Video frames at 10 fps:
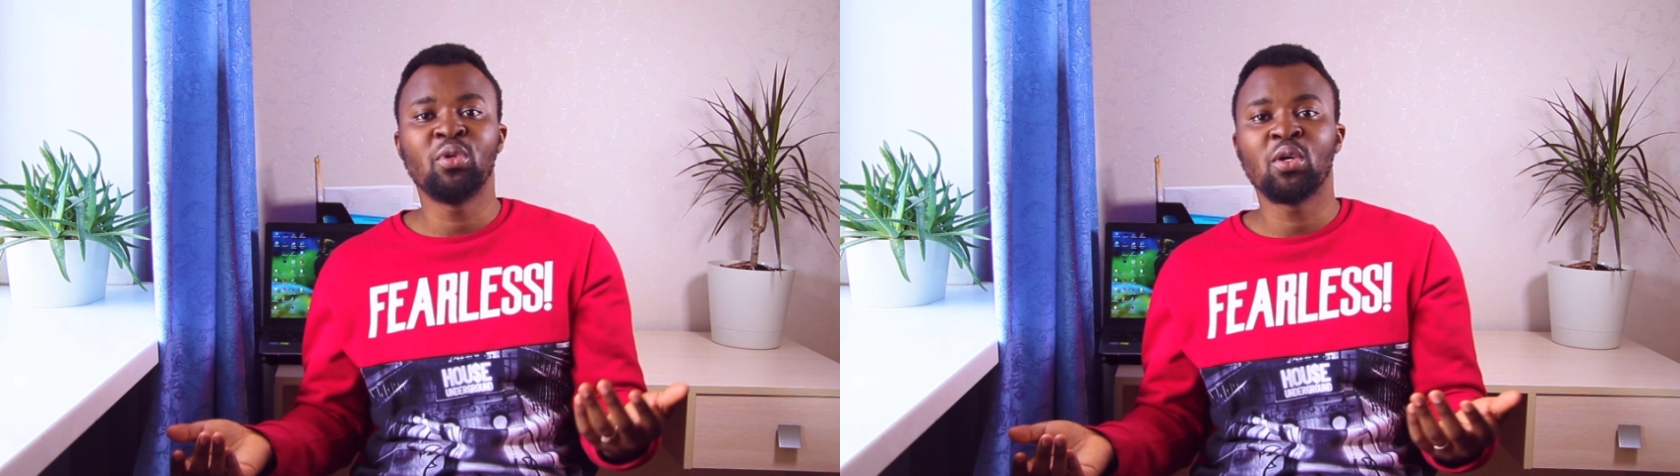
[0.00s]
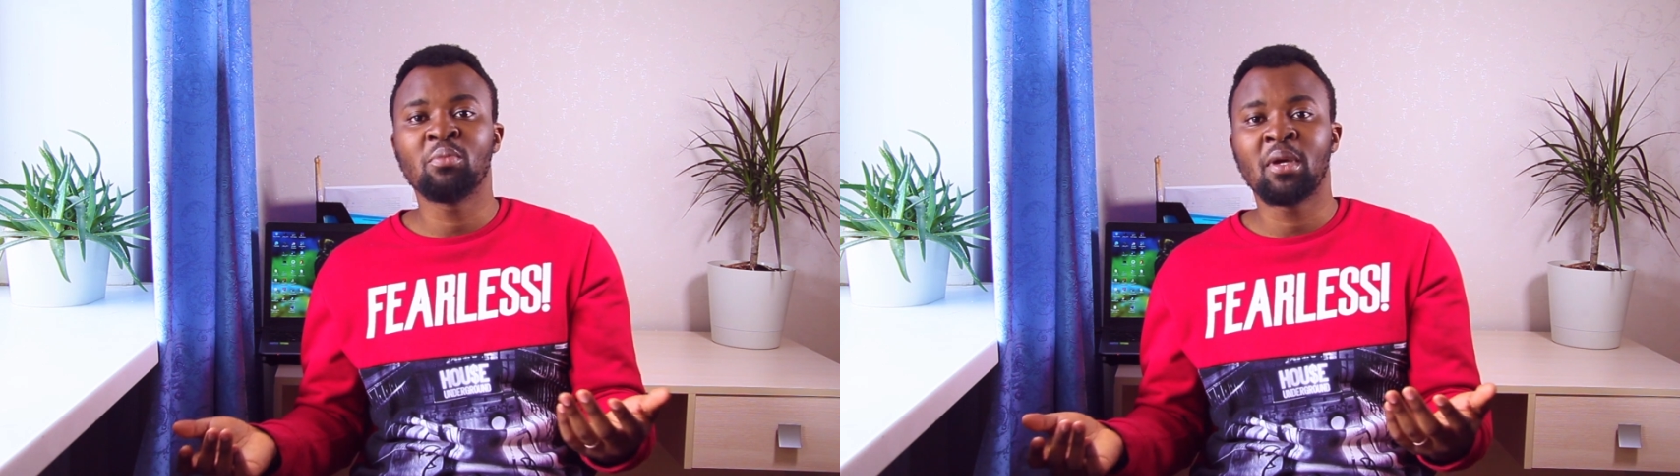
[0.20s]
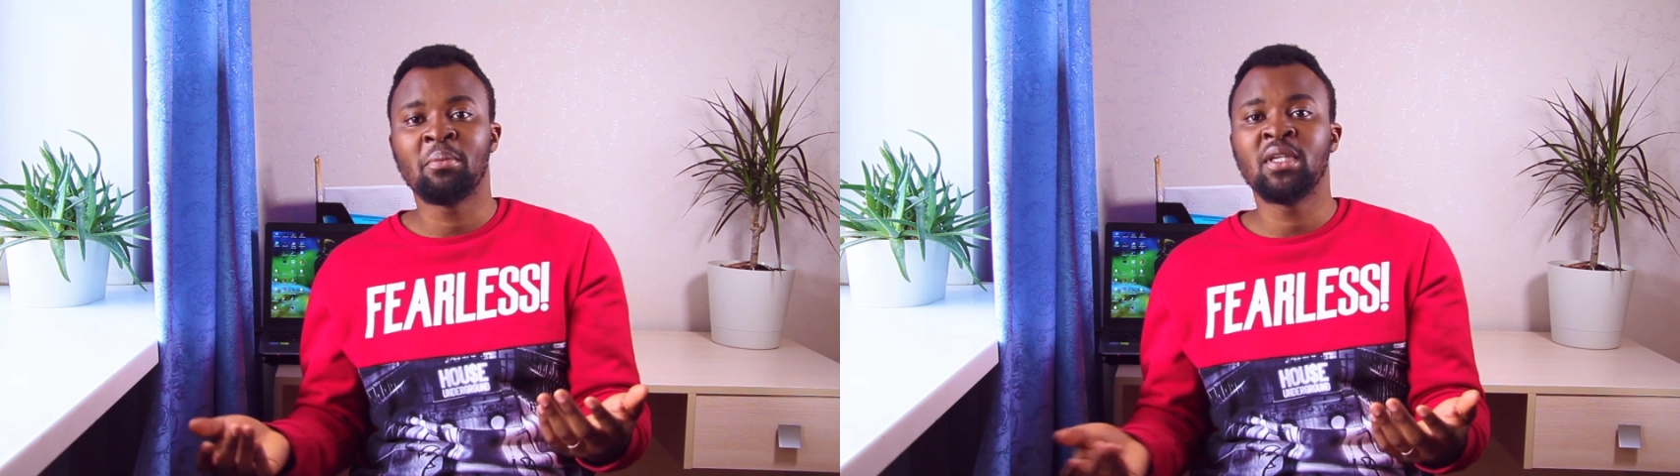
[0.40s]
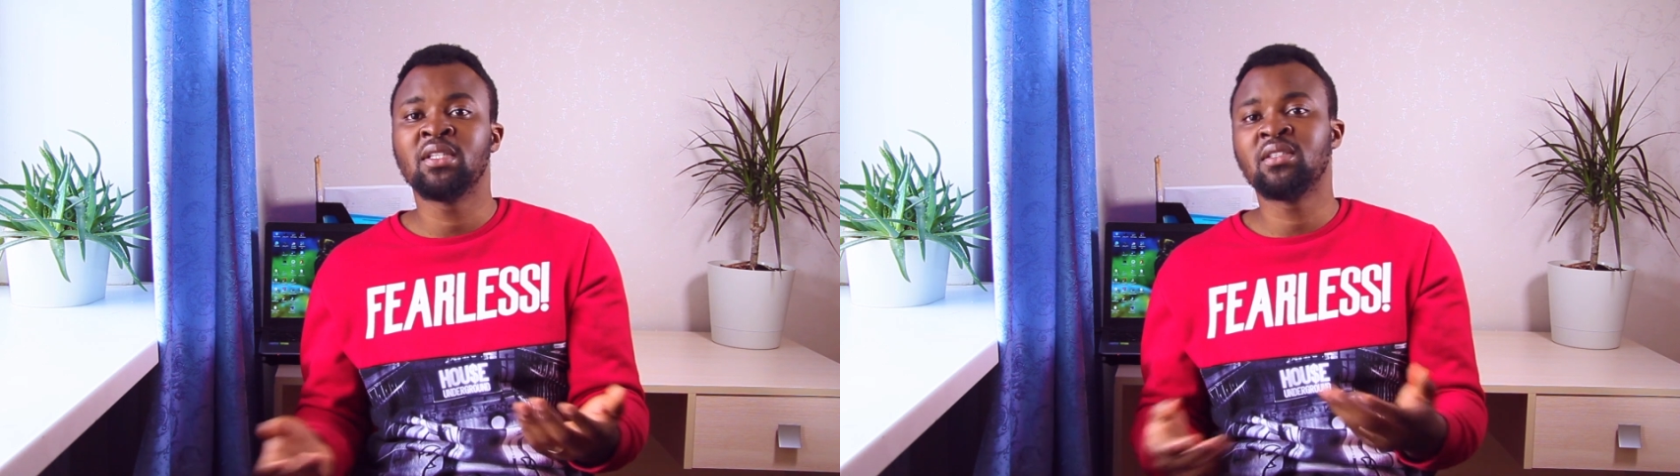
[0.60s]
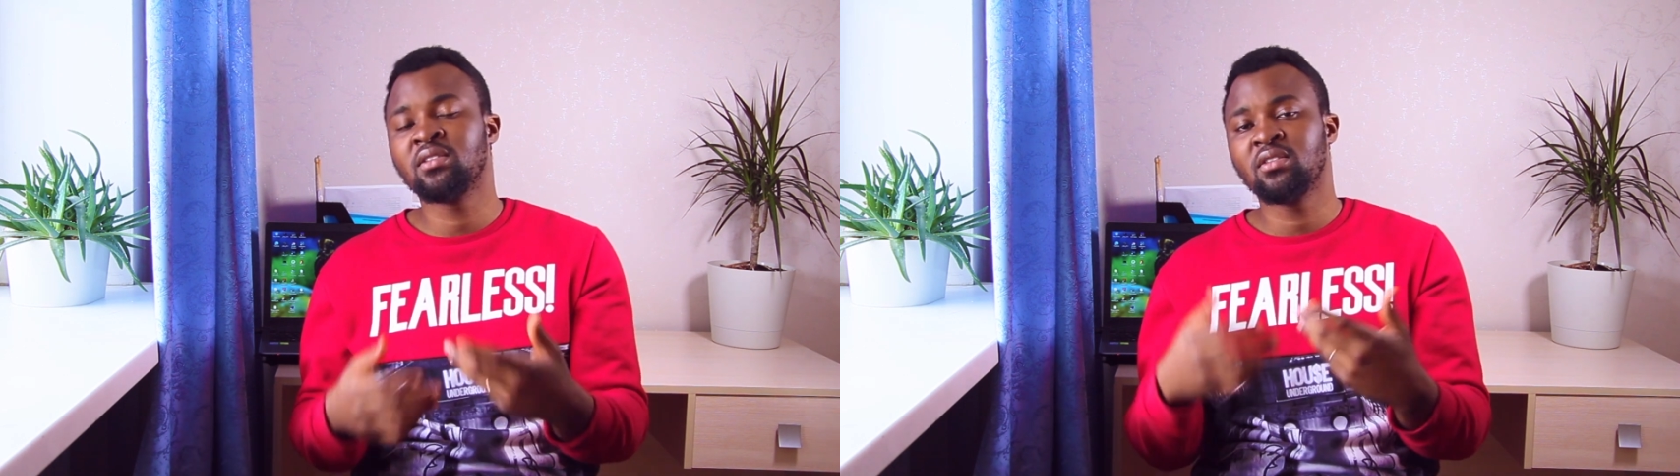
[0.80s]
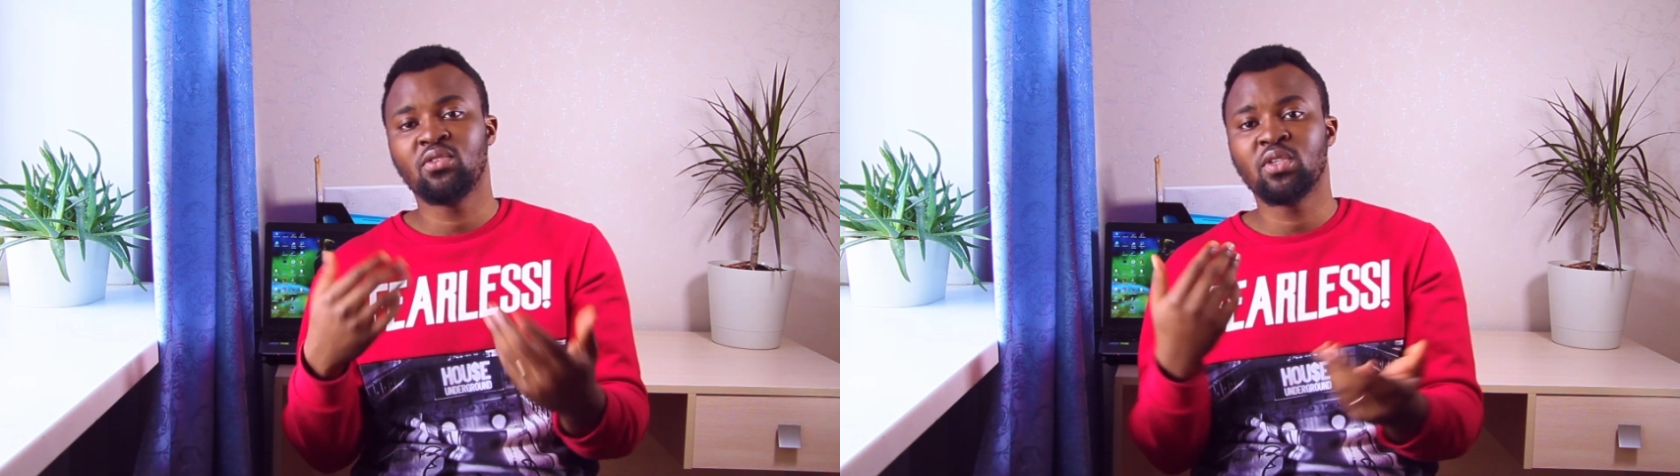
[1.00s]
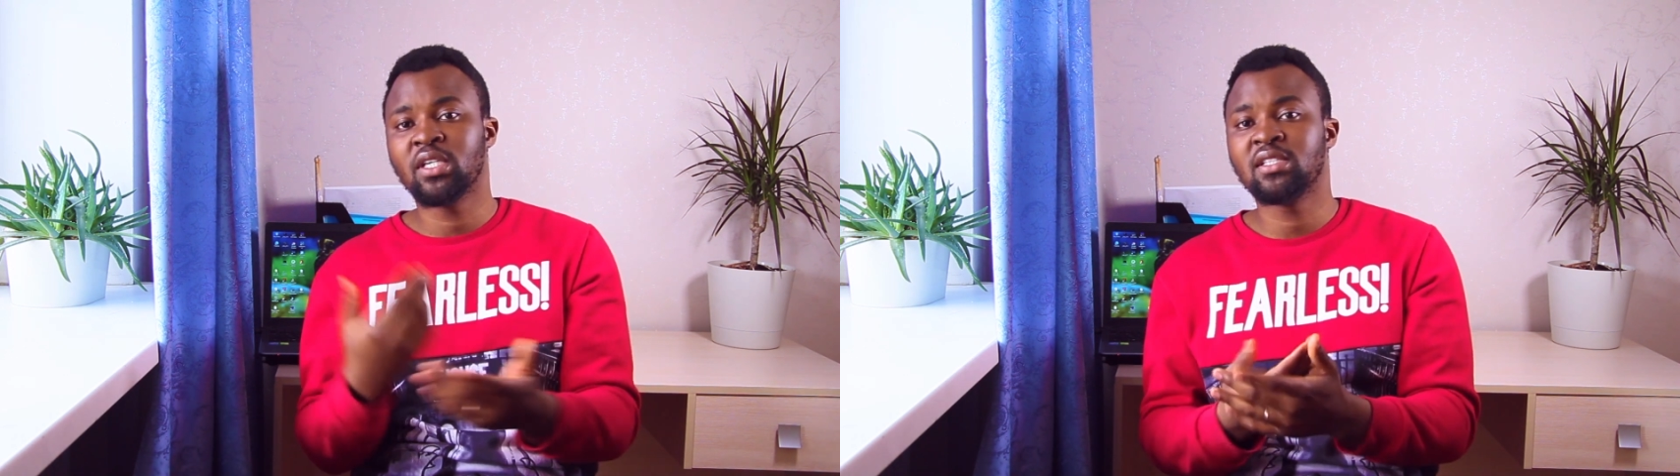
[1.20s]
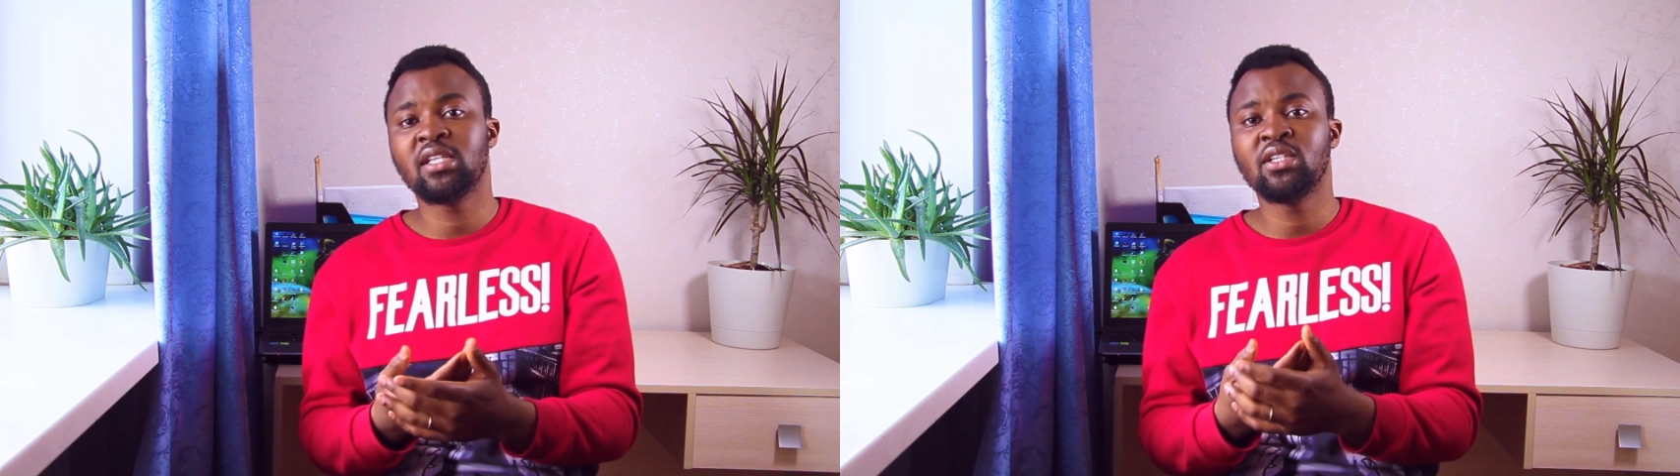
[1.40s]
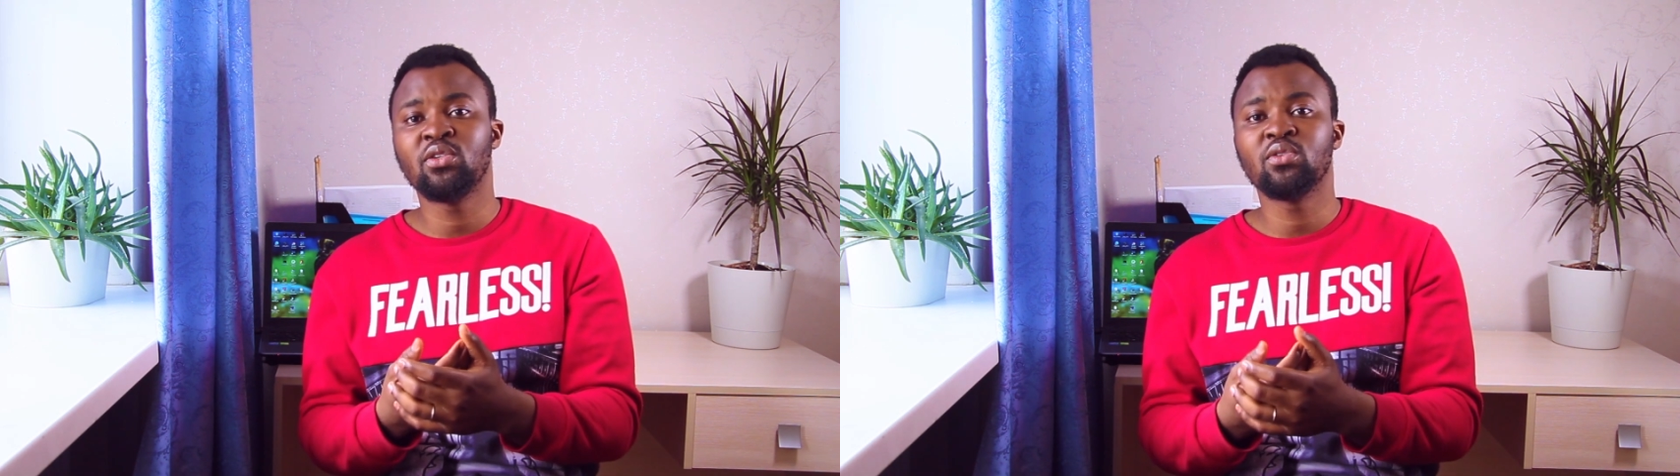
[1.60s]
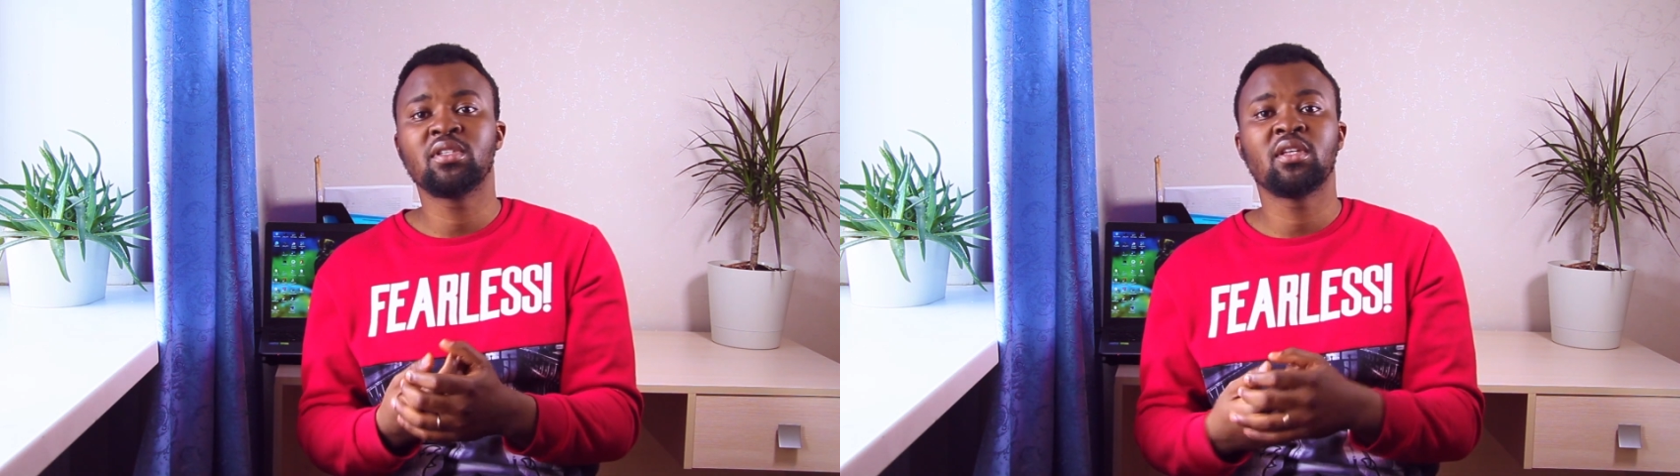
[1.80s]
beyond my means. You can stay in
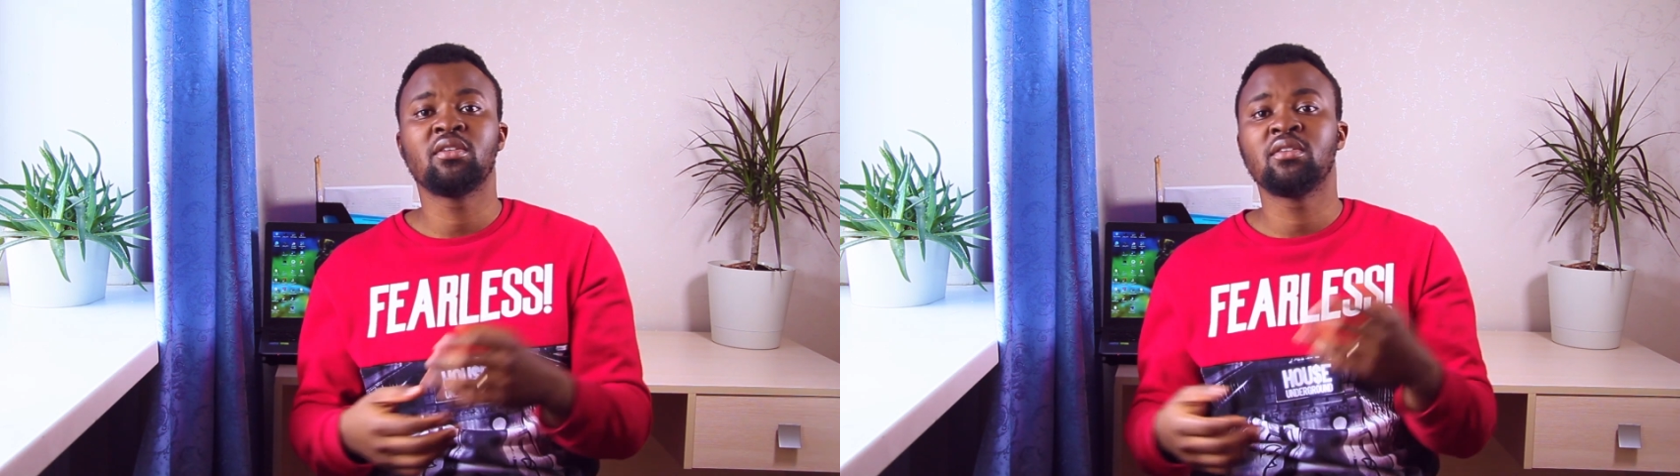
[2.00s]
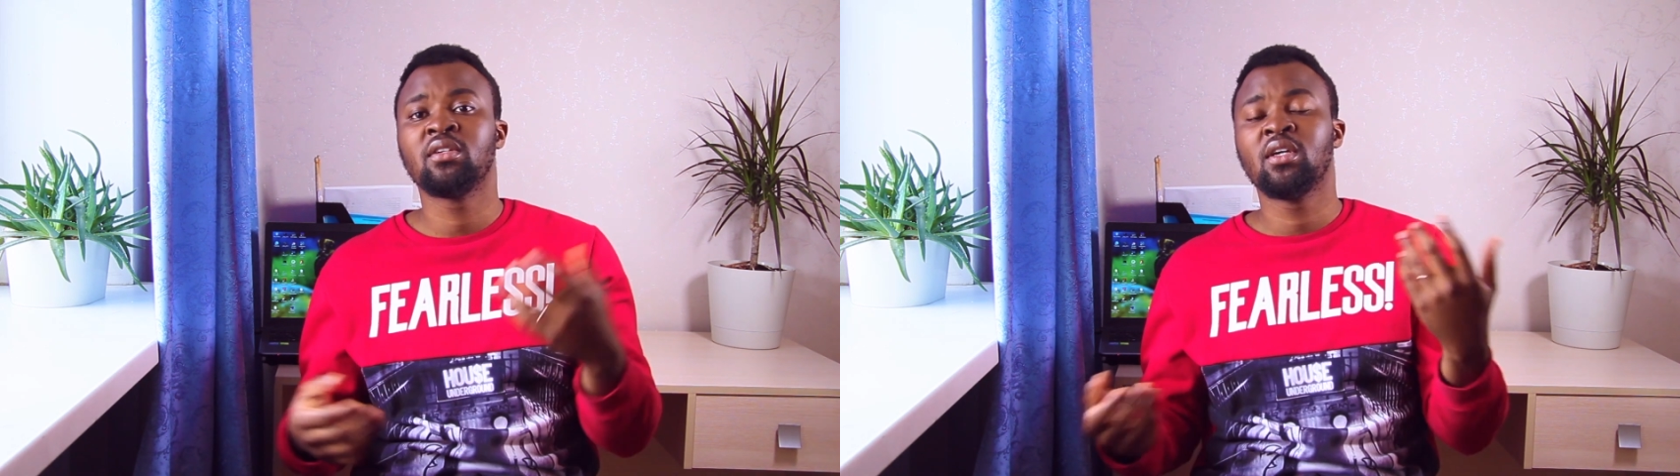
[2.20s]
the hostel.